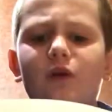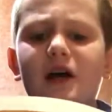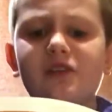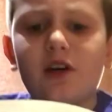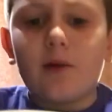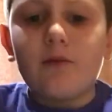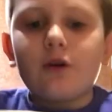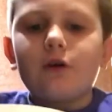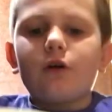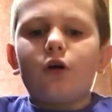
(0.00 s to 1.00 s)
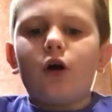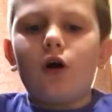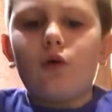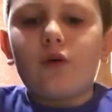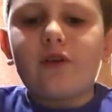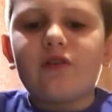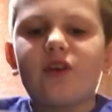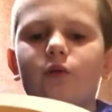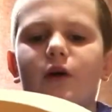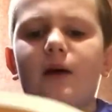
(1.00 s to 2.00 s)
rise up. Oh,
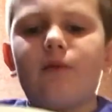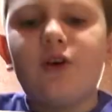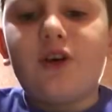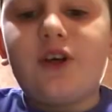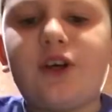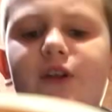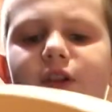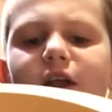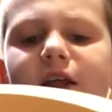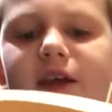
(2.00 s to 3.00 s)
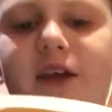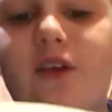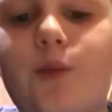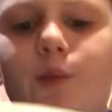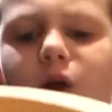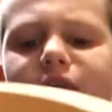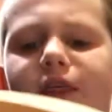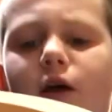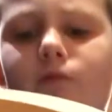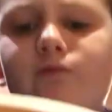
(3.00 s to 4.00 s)
said Rob. He let his
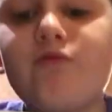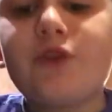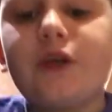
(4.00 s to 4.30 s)
breath out.